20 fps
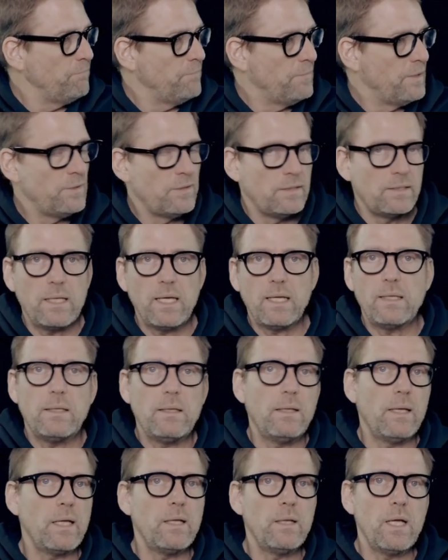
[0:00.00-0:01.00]
It stands
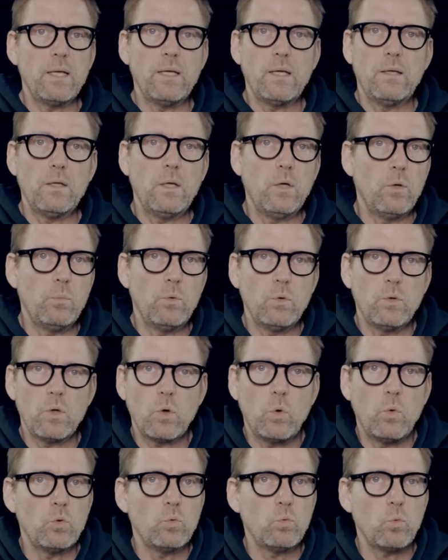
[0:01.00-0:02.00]
there like a noble
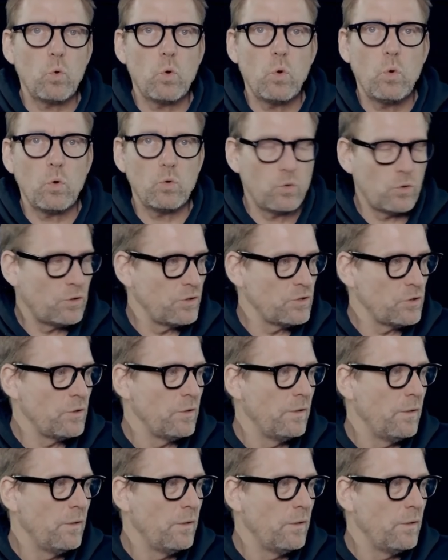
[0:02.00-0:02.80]
old warhorse,